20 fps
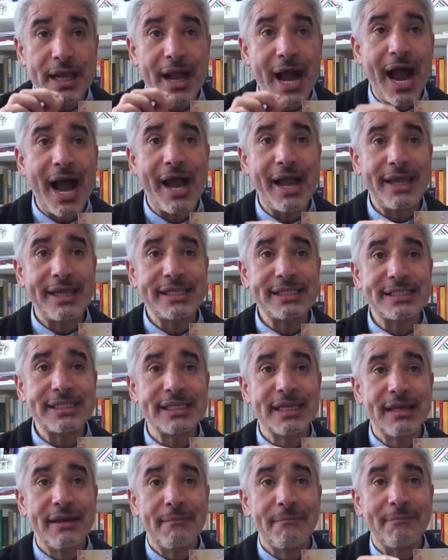guided
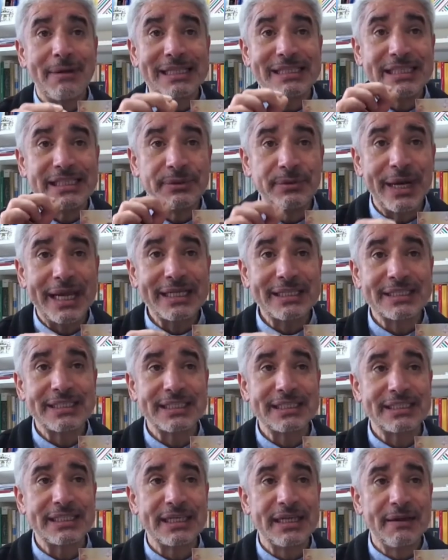but
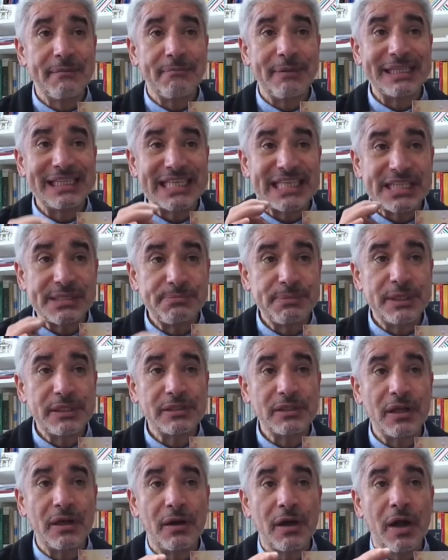directed by the
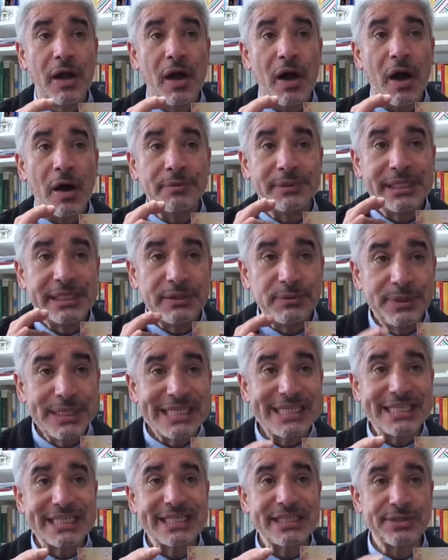Spirit of the
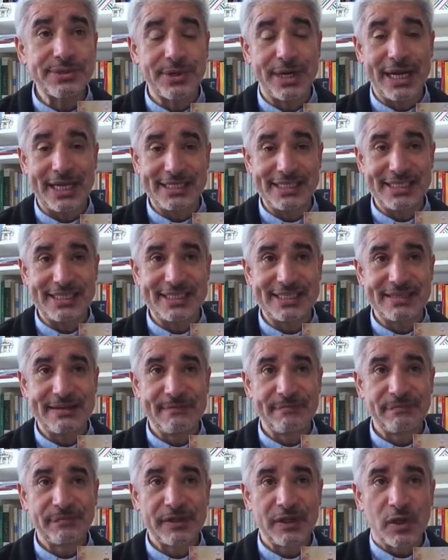risen Christ,
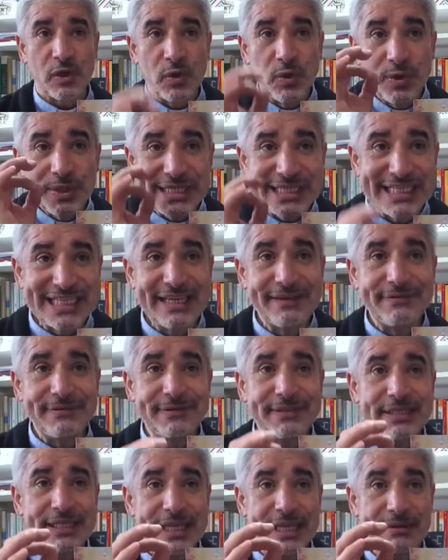who is
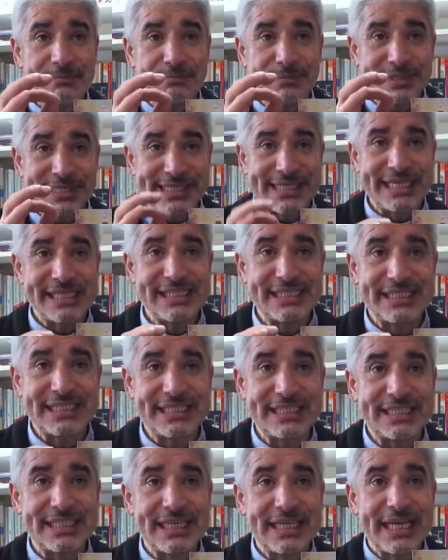given and
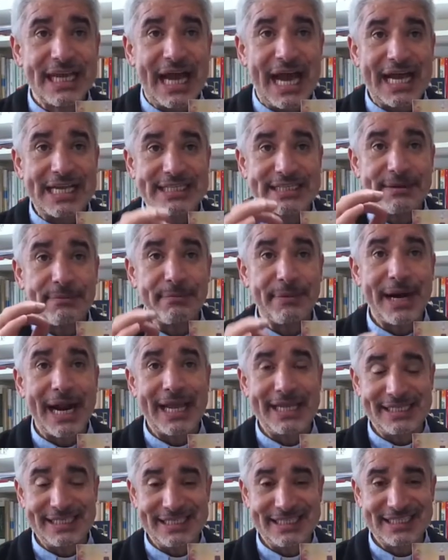presented as a
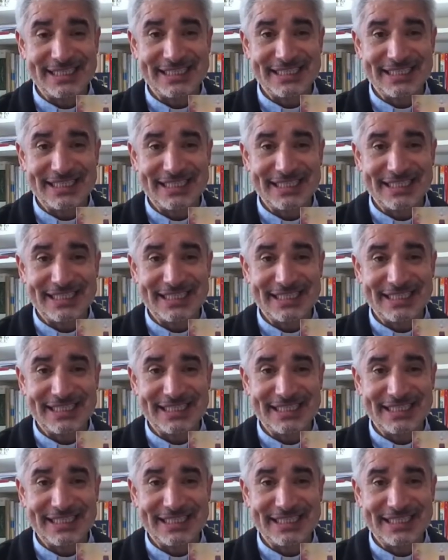bride,